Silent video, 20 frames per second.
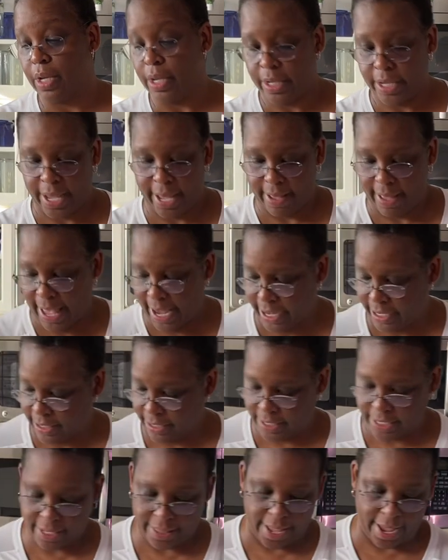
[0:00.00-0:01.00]
Yeah, I can
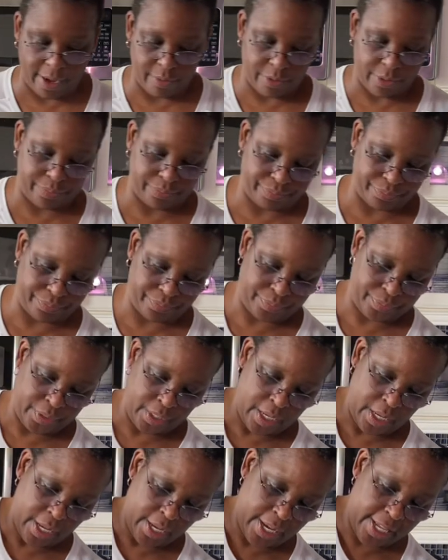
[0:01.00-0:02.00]
see that one.
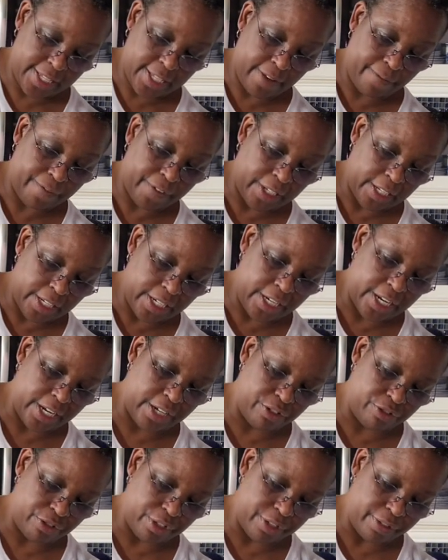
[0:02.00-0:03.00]
It's a
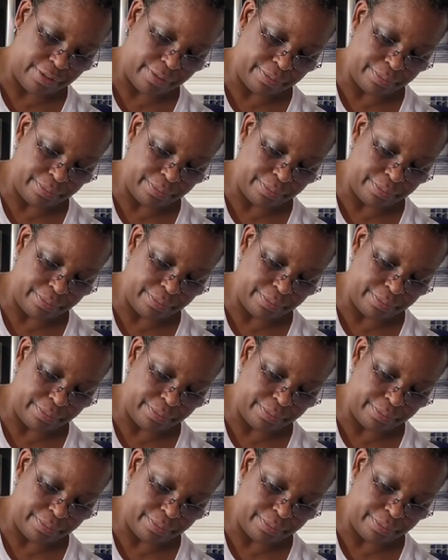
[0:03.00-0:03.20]
philodendron.